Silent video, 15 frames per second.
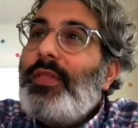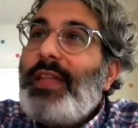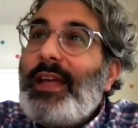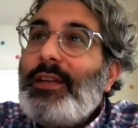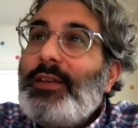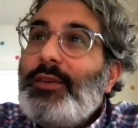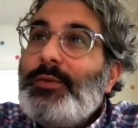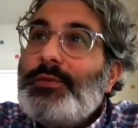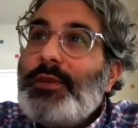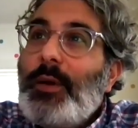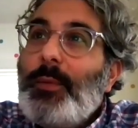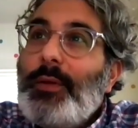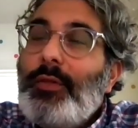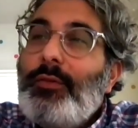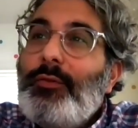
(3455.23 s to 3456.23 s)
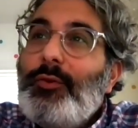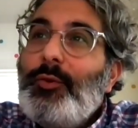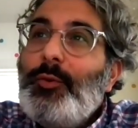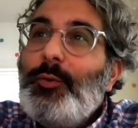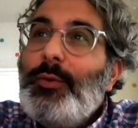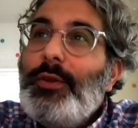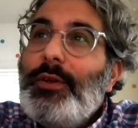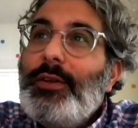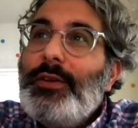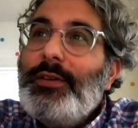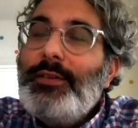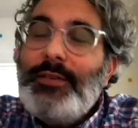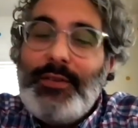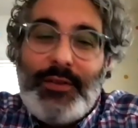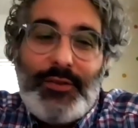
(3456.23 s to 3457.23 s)
thank yous coming through the
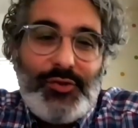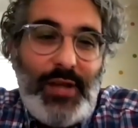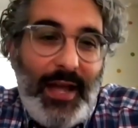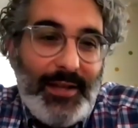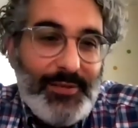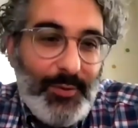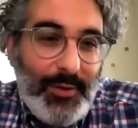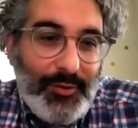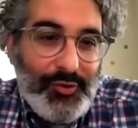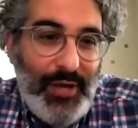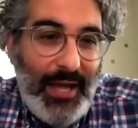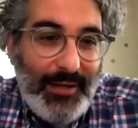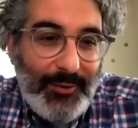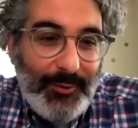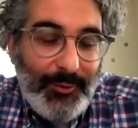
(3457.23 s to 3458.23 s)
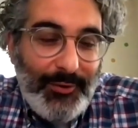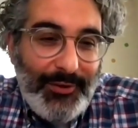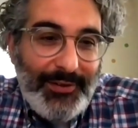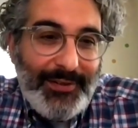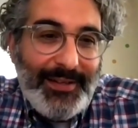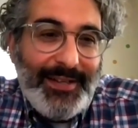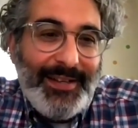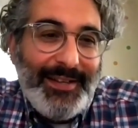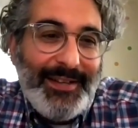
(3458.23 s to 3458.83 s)
the chat, so I'll channel the